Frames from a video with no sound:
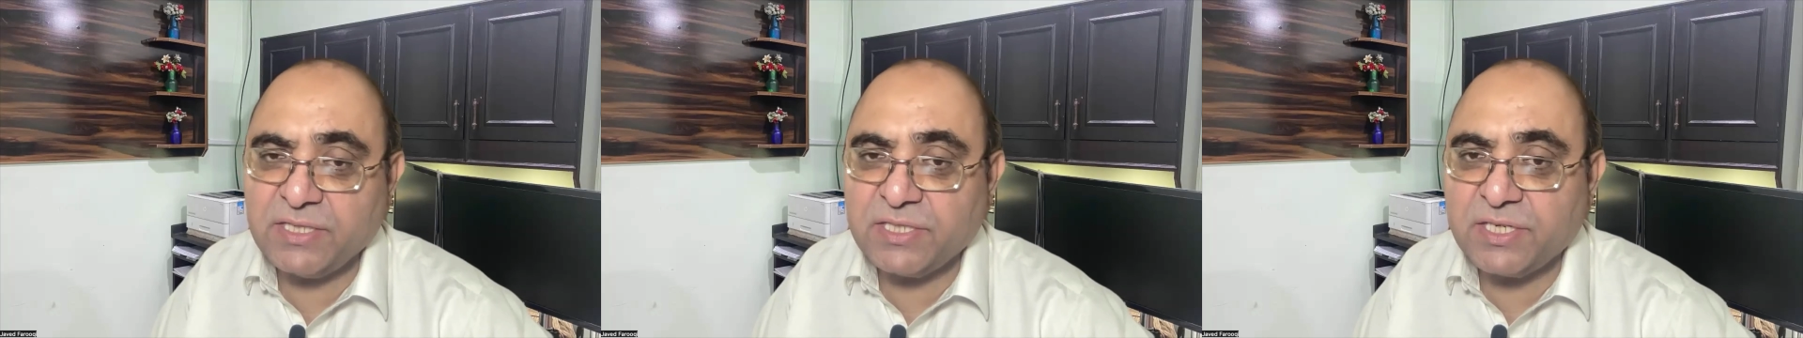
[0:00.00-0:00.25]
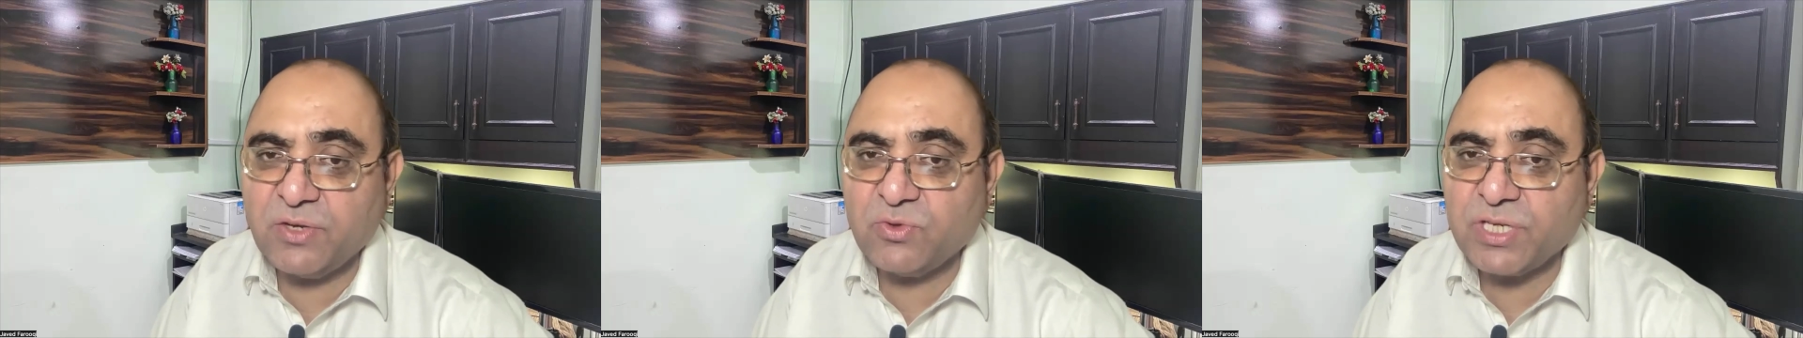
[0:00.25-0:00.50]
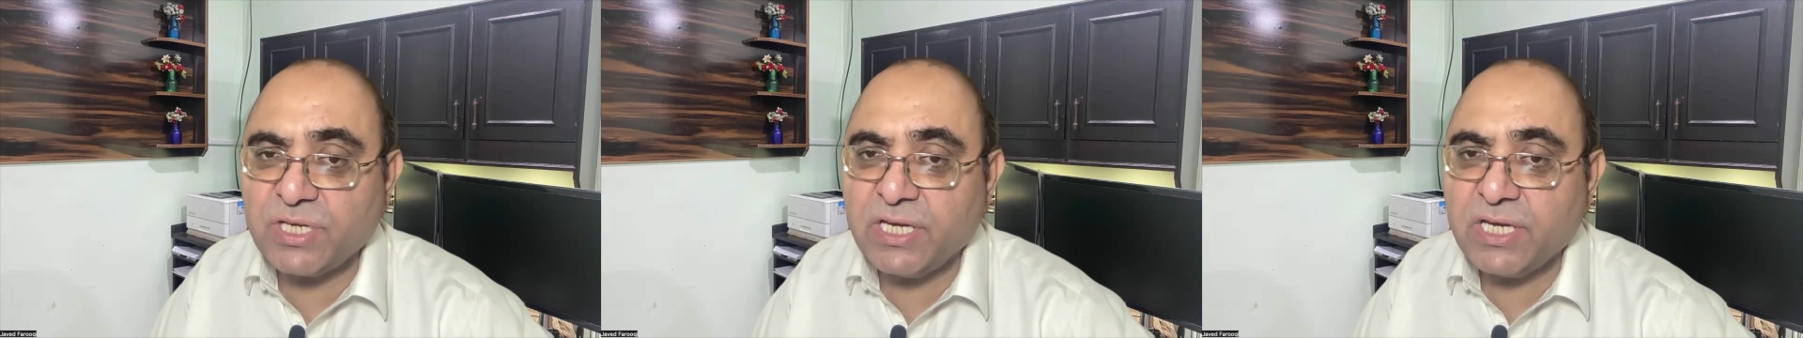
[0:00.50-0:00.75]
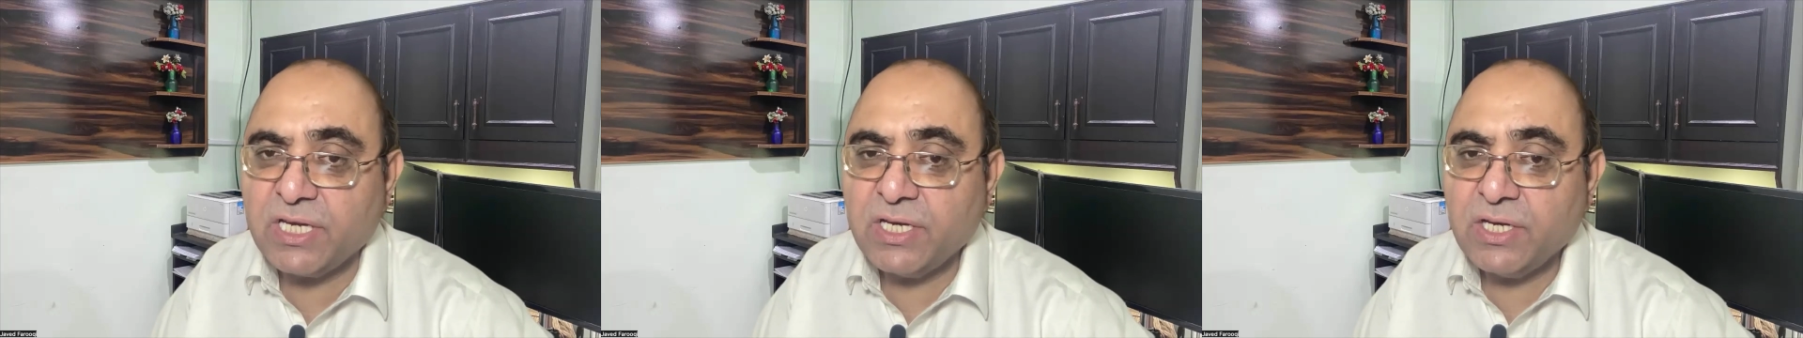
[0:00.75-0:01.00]
in
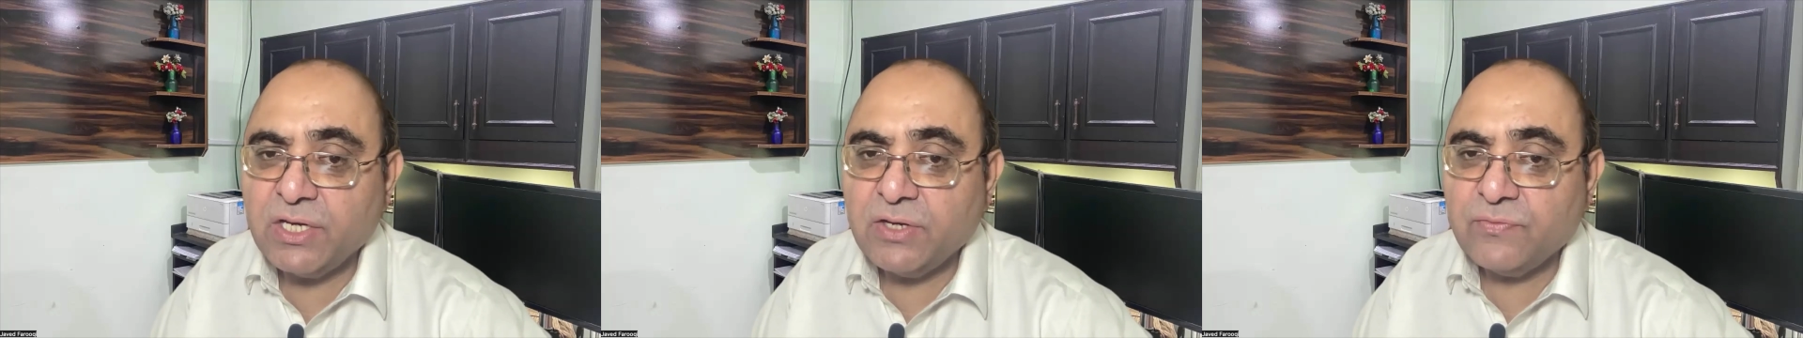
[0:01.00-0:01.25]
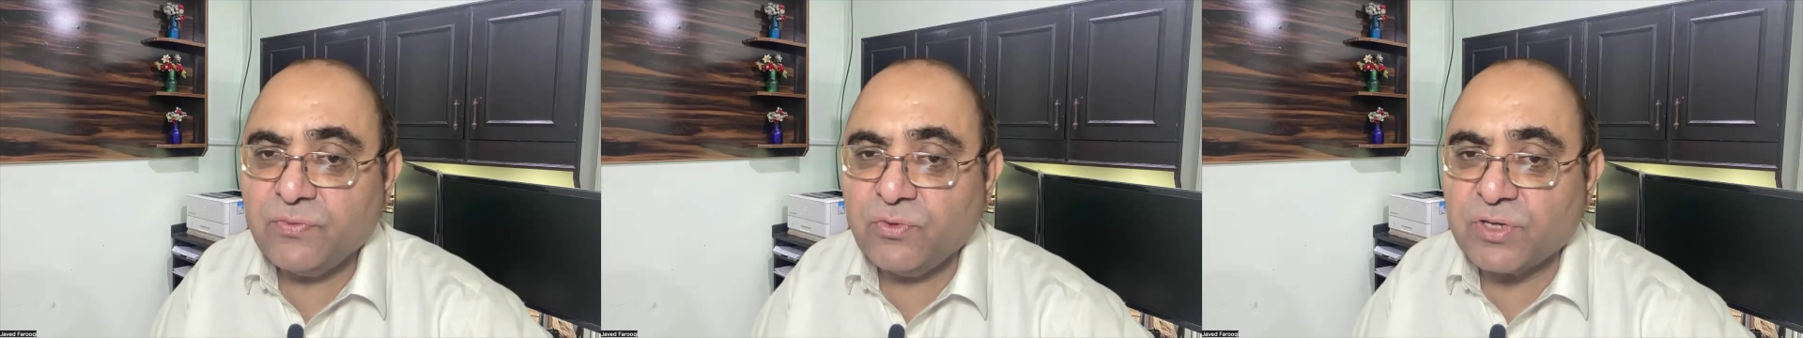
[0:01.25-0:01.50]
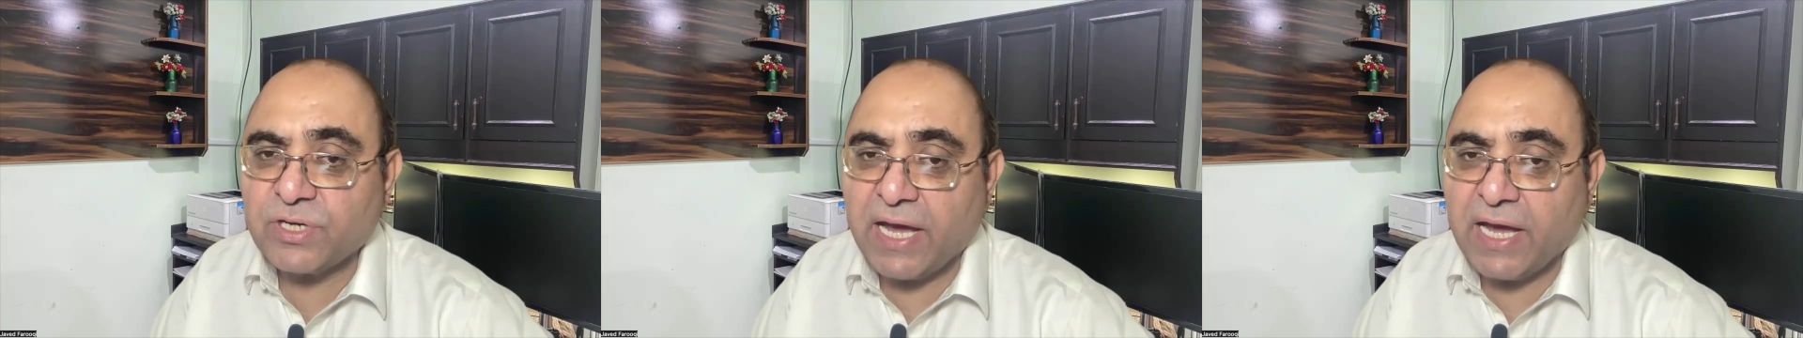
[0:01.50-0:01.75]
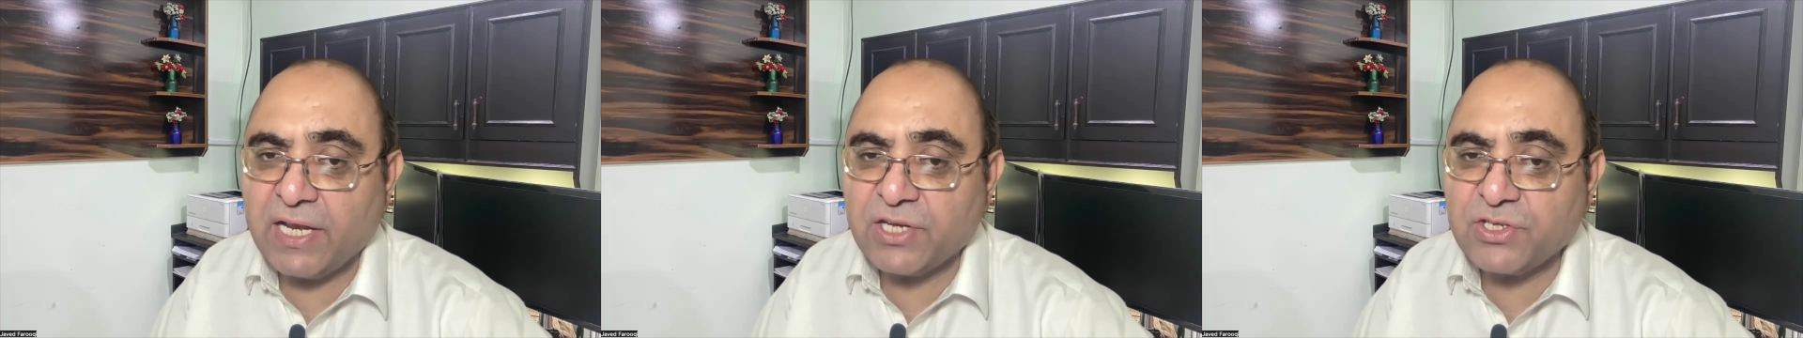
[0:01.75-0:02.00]
reducing food
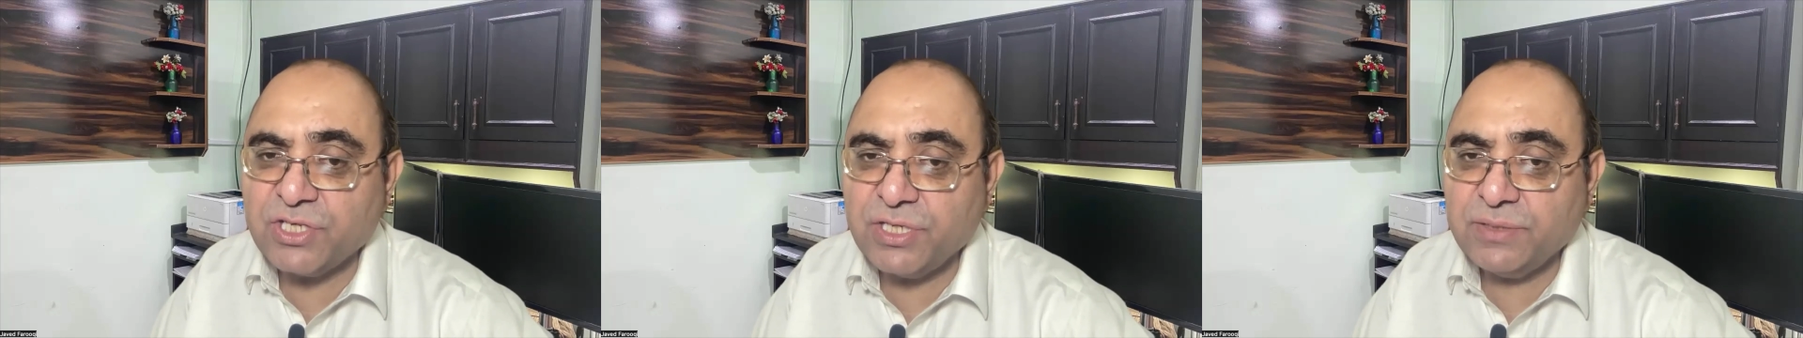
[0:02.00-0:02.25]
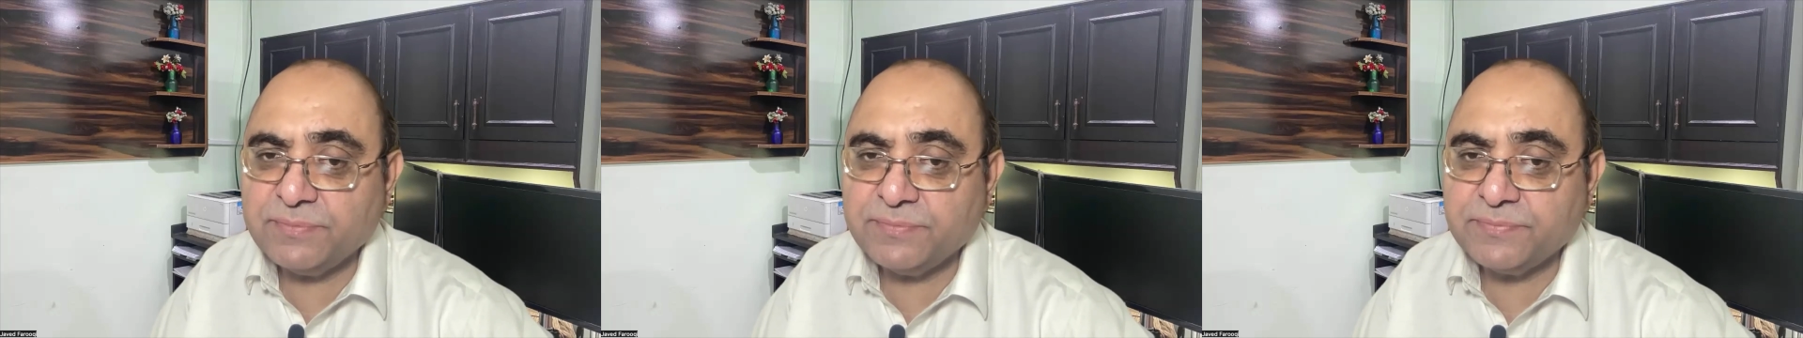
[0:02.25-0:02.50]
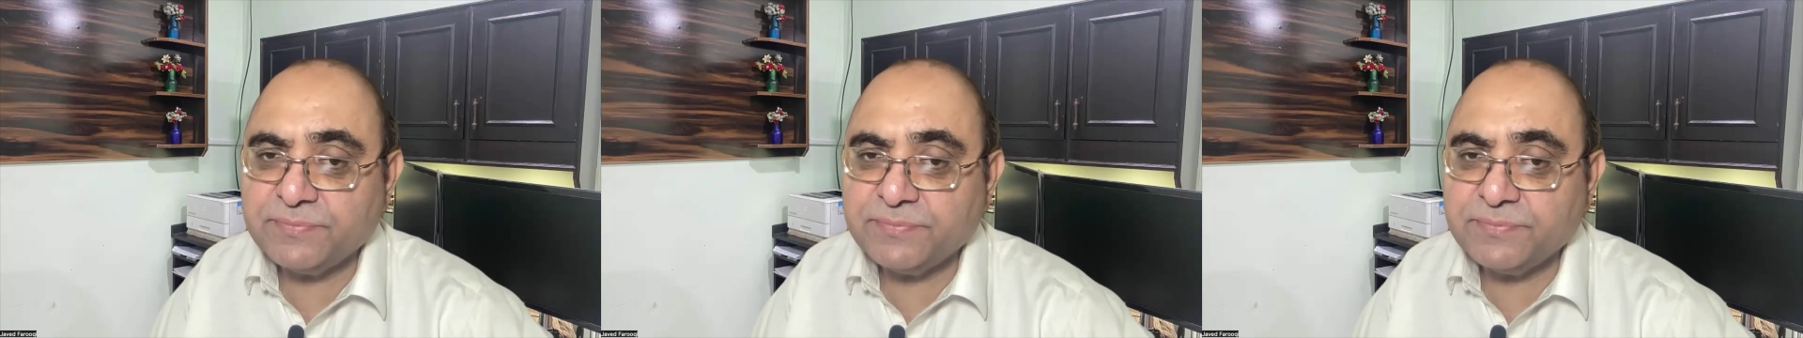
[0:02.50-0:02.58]
allergy